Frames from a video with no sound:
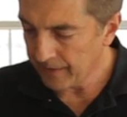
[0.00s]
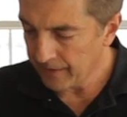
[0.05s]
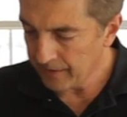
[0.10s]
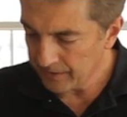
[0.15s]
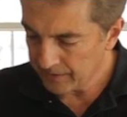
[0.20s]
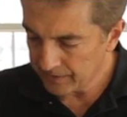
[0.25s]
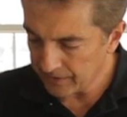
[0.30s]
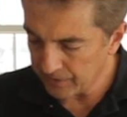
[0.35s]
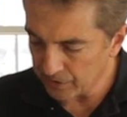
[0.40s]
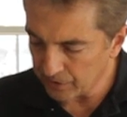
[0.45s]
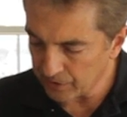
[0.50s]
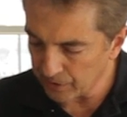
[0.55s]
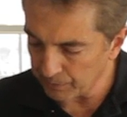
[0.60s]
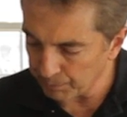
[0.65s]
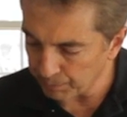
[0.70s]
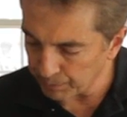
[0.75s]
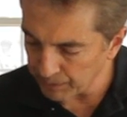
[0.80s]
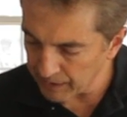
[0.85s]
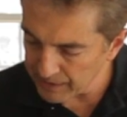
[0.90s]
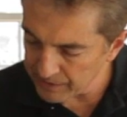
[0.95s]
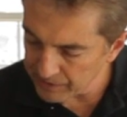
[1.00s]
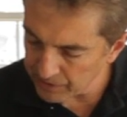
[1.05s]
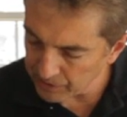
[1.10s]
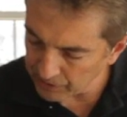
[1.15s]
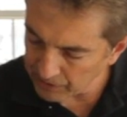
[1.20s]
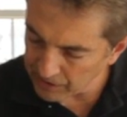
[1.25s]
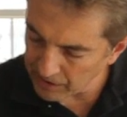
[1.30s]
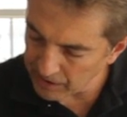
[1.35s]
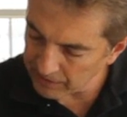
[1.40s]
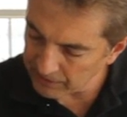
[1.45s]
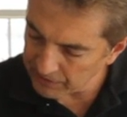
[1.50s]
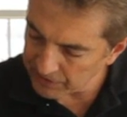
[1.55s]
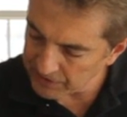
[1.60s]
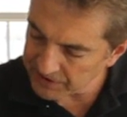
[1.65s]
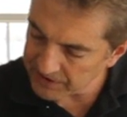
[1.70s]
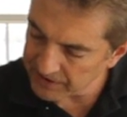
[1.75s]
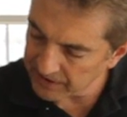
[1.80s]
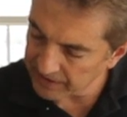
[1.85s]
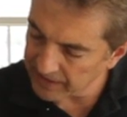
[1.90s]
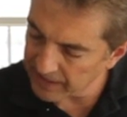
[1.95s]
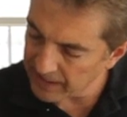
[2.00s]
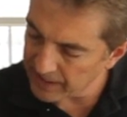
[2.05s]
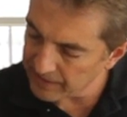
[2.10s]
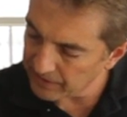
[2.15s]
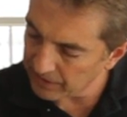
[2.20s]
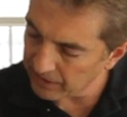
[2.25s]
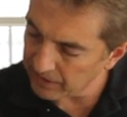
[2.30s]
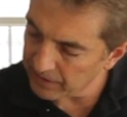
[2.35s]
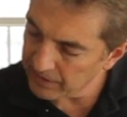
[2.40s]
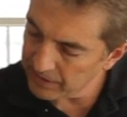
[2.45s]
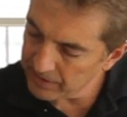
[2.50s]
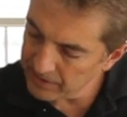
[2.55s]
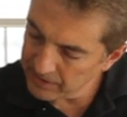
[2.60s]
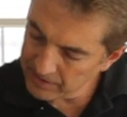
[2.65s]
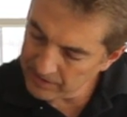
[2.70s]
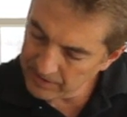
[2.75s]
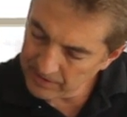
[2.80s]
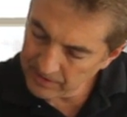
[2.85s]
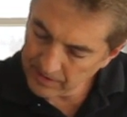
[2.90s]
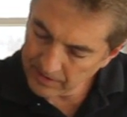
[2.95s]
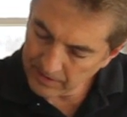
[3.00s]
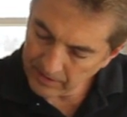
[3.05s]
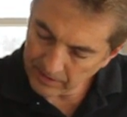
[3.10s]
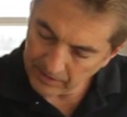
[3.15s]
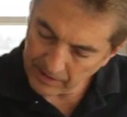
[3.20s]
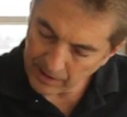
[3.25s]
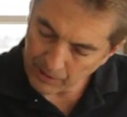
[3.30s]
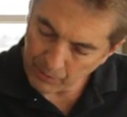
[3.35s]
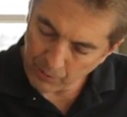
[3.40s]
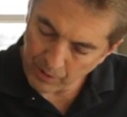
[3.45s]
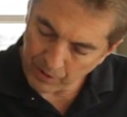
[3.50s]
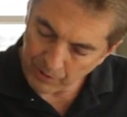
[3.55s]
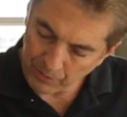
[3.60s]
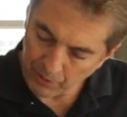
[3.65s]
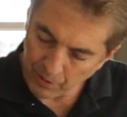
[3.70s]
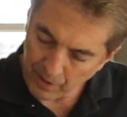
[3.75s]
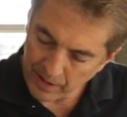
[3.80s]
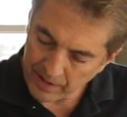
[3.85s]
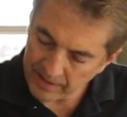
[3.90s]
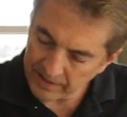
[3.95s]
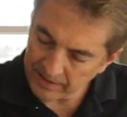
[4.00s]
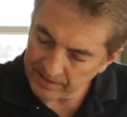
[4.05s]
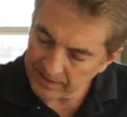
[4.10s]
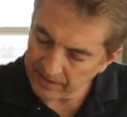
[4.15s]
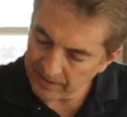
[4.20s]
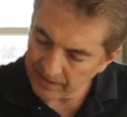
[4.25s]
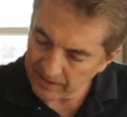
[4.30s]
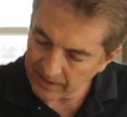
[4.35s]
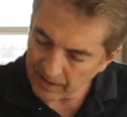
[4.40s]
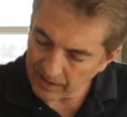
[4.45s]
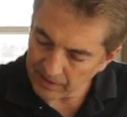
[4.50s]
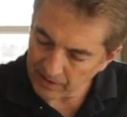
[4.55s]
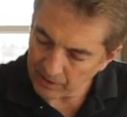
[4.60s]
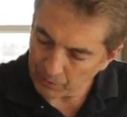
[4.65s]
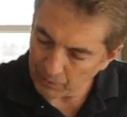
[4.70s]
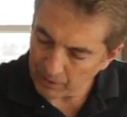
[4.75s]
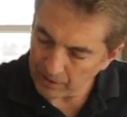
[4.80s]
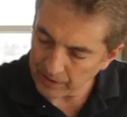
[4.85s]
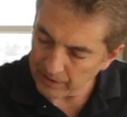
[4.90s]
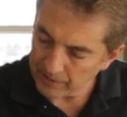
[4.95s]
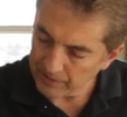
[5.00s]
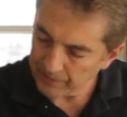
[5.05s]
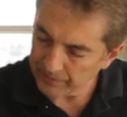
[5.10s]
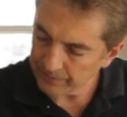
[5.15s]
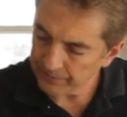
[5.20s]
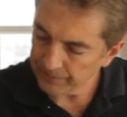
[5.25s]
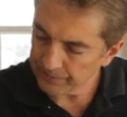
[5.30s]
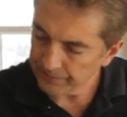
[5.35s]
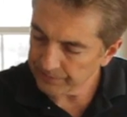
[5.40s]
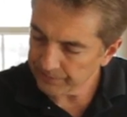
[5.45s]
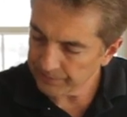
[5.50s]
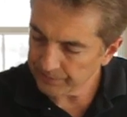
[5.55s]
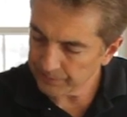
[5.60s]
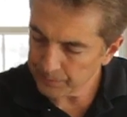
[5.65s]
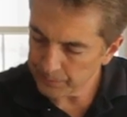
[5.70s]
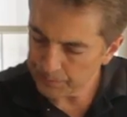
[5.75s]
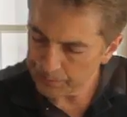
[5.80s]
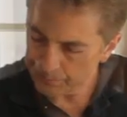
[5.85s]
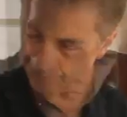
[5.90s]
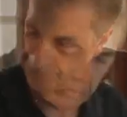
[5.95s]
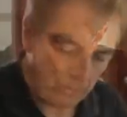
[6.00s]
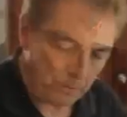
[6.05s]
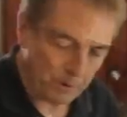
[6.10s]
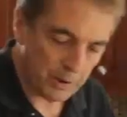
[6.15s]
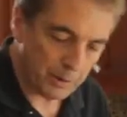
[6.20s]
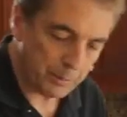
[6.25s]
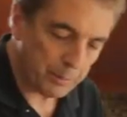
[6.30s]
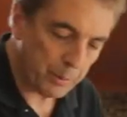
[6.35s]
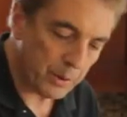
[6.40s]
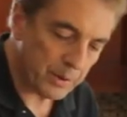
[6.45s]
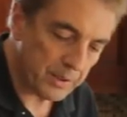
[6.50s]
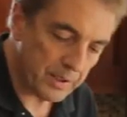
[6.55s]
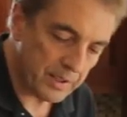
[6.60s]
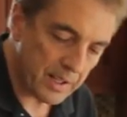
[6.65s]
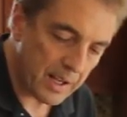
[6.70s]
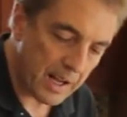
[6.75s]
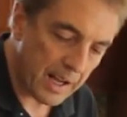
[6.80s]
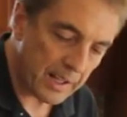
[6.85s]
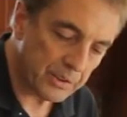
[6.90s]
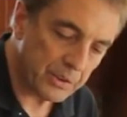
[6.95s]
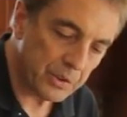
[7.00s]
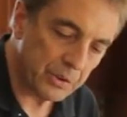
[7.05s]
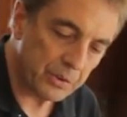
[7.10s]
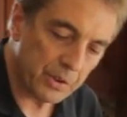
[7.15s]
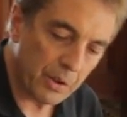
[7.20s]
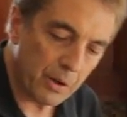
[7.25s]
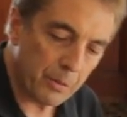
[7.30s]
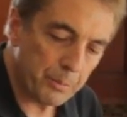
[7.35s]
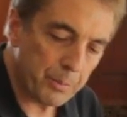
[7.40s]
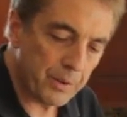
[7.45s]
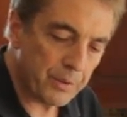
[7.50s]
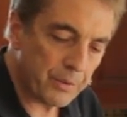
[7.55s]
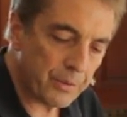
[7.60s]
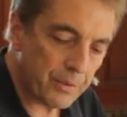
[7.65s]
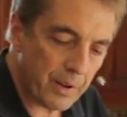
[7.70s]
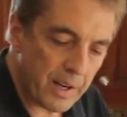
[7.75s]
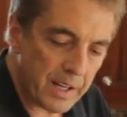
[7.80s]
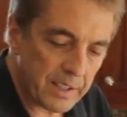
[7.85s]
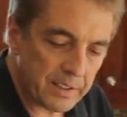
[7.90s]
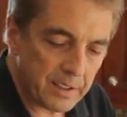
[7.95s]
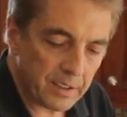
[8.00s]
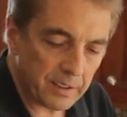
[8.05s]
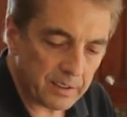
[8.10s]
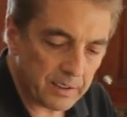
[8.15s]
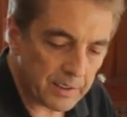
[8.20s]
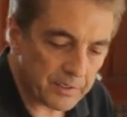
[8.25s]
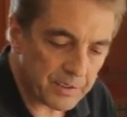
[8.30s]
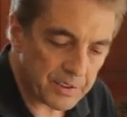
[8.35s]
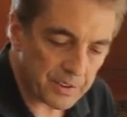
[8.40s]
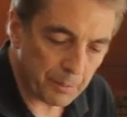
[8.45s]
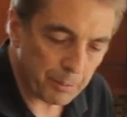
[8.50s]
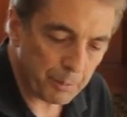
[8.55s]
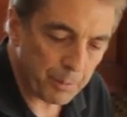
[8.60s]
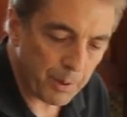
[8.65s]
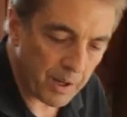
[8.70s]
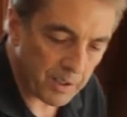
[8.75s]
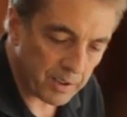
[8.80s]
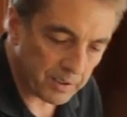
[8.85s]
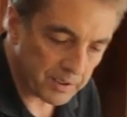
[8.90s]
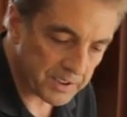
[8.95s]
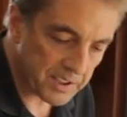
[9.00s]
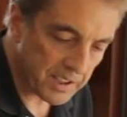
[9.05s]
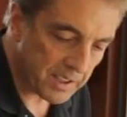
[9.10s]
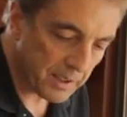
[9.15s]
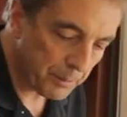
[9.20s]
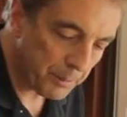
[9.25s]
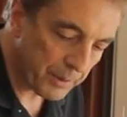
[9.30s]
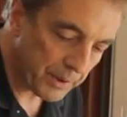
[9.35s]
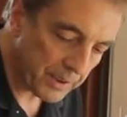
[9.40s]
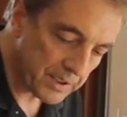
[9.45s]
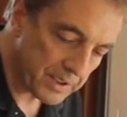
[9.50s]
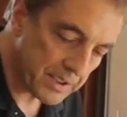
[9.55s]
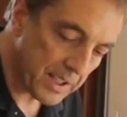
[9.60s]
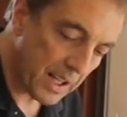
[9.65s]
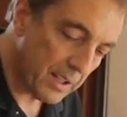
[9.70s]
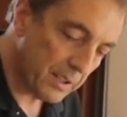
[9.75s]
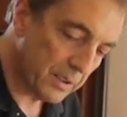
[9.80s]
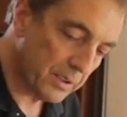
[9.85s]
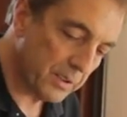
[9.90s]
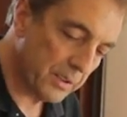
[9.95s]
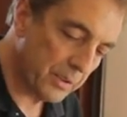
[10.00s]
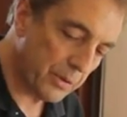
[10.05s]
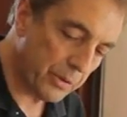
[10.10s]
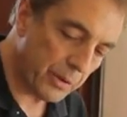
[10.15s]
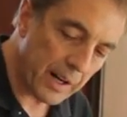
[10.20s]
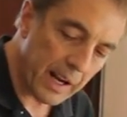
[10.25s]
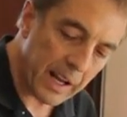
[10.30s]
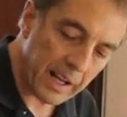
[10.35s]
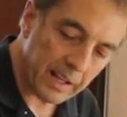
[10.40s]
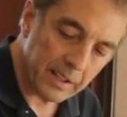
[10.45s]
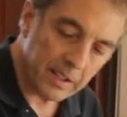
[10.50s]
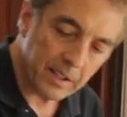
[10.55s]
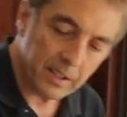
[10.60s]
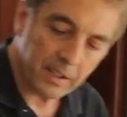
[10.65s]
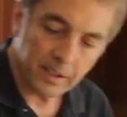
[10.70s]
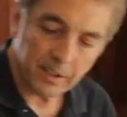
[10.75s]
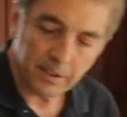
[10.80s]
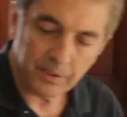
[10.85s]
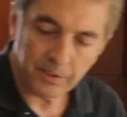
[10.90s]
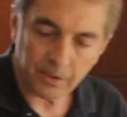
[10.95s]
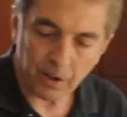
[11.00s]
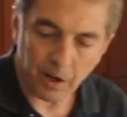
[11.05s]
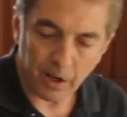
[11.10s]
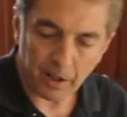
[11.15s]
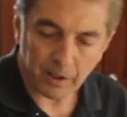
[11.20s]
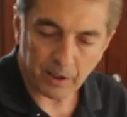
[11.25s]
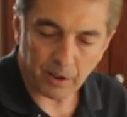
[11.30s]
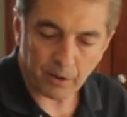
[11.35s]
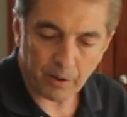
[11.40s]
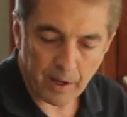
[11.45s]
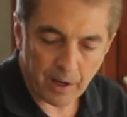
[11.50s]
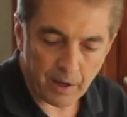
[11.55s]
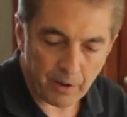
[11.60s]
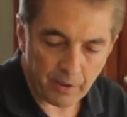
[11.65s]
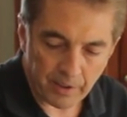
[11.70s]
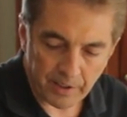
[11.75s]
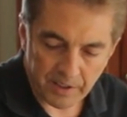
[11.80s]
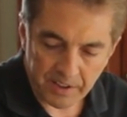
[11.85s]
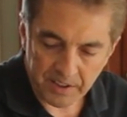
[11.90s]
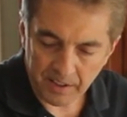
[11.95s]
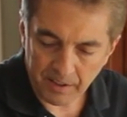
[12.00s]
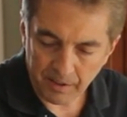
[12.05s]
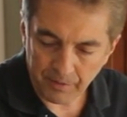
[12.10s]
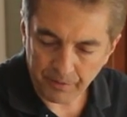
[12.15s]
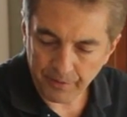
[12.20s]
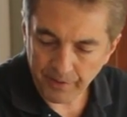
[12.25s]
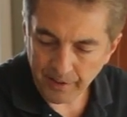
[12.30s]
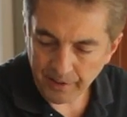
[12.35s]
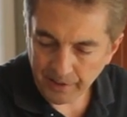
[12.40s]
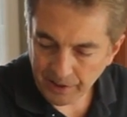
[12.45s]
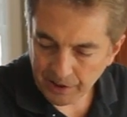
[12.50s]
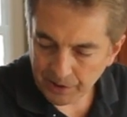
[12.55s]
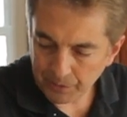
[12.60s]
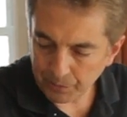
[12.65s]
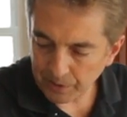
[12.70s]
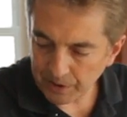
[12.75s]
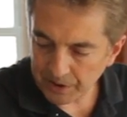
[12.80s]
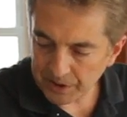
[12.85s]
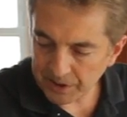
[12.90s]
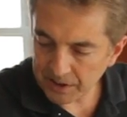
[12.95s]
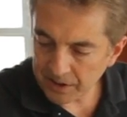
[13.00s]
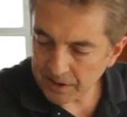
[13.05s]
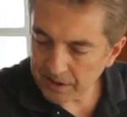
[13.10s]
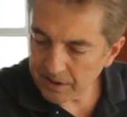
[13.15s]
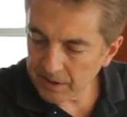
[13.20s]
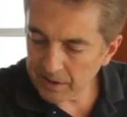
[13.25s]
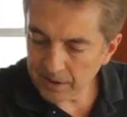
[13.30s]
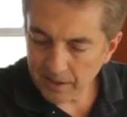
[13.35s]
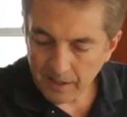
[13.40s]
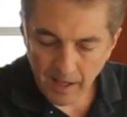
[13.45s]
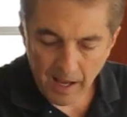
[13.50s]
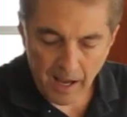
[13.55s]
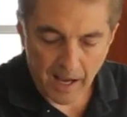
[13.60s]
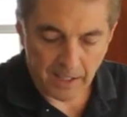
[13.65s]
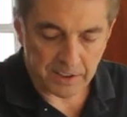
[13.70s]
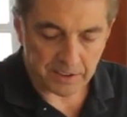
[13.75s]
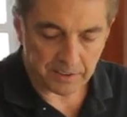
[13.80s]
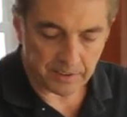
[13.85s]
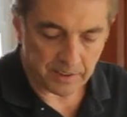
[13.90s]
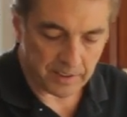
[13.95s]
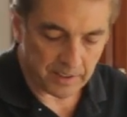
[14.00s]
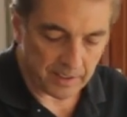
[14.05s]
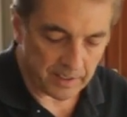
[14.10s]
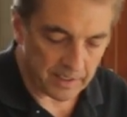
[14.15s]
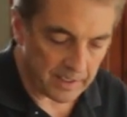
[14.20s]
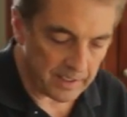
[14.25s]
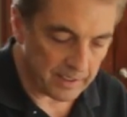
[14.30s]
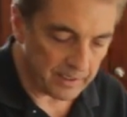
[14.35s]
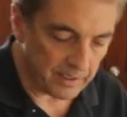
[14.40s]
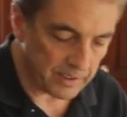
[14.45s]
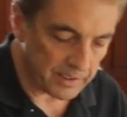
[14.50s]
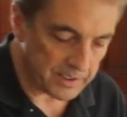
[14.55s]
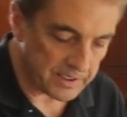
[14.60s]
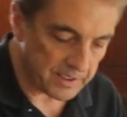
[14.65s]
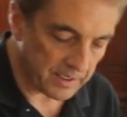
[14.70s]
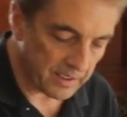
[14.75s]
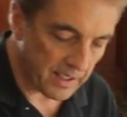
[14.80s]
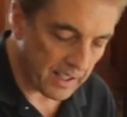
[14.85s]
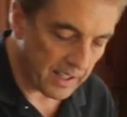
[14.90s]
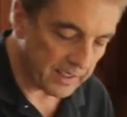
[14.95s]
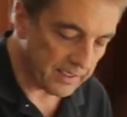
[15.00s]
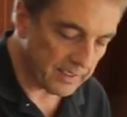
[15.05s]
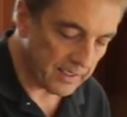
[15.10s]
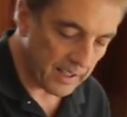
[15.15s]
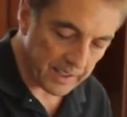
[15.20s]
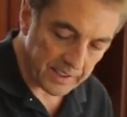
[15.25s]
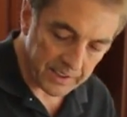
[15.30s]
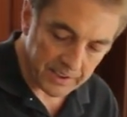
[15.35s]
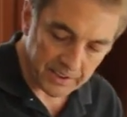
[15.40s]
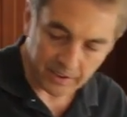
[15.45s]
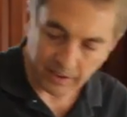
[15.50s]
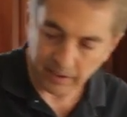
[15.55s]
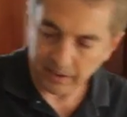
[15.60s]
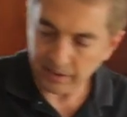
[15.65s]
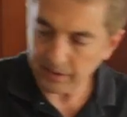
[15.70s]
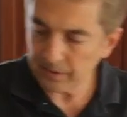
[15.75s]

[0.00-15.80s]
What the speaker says: And you could blend your colors together, let one run into the other one. When you're putting it on too, don't be afraid to leave some puddles in it, because that'll create darker areas in the finish, which actually in the end looks a lot nicer.